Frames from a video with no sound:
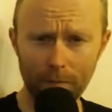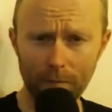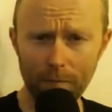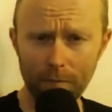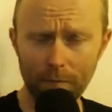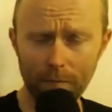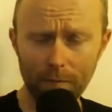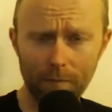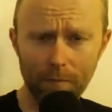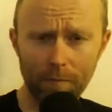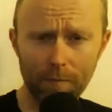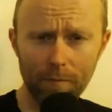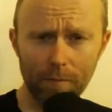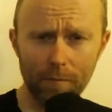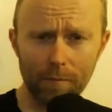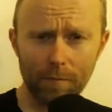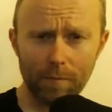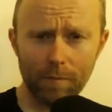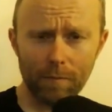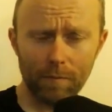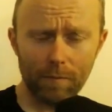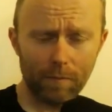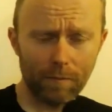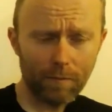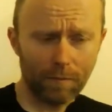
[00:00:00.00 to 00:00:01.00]

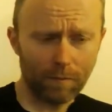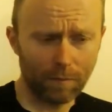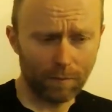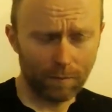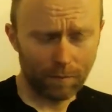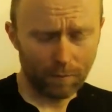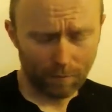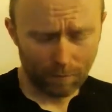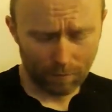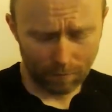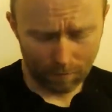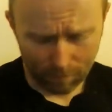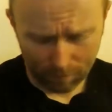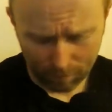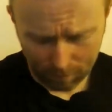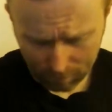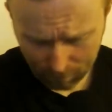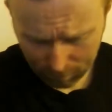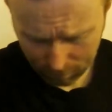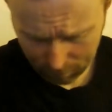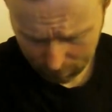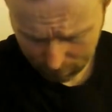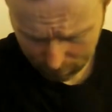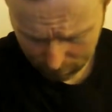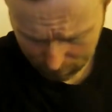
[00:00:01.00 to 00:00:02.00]

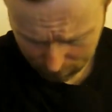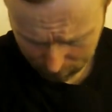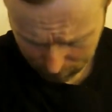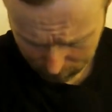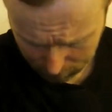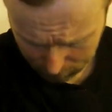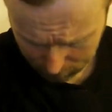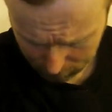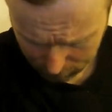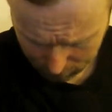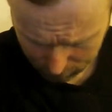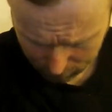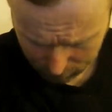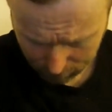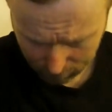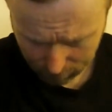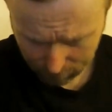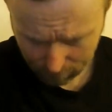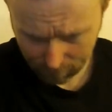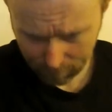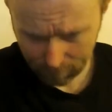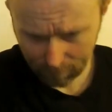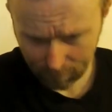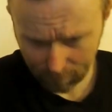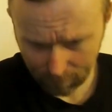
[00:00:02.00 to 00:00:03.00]

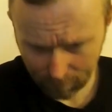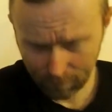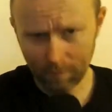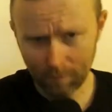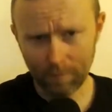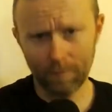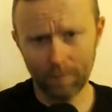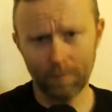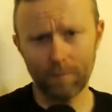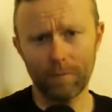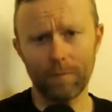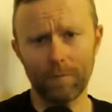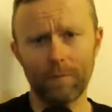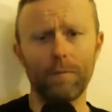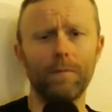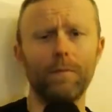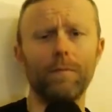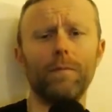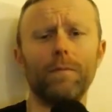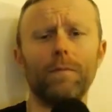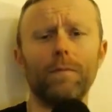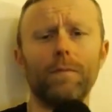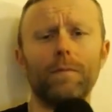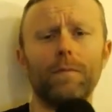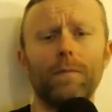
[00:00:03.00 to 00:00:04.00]

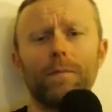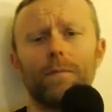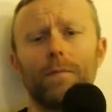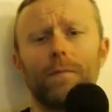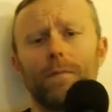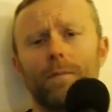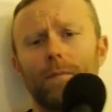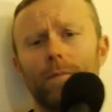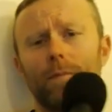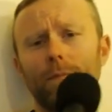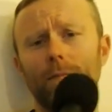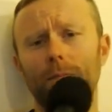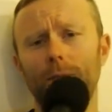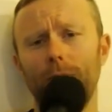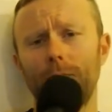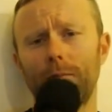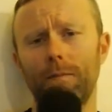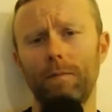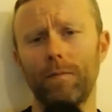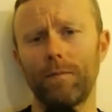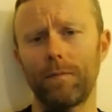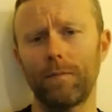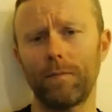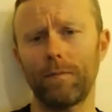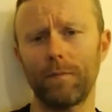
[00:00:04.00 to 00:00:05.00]

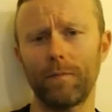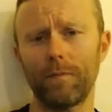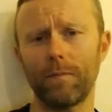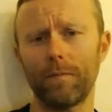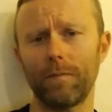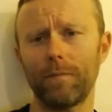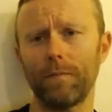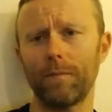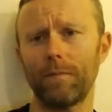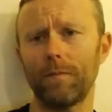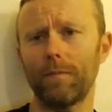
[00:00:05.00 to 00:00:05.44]
(not speaking)